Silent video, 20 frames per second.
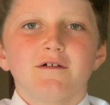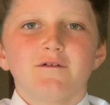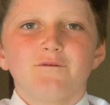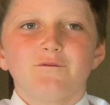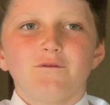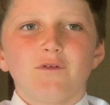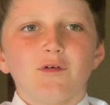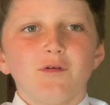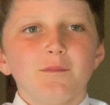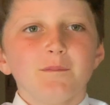
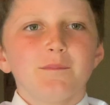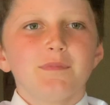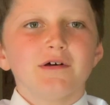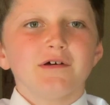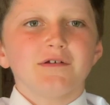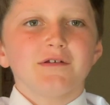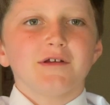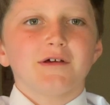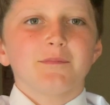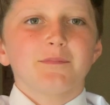Foam
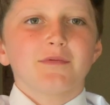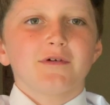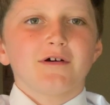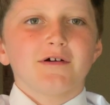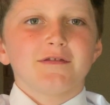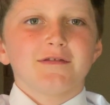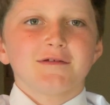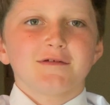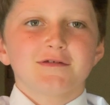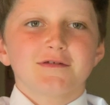buildup
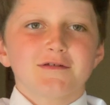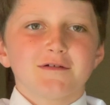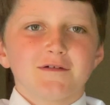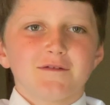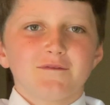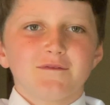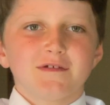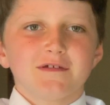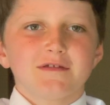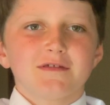on the
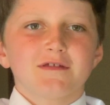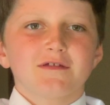surface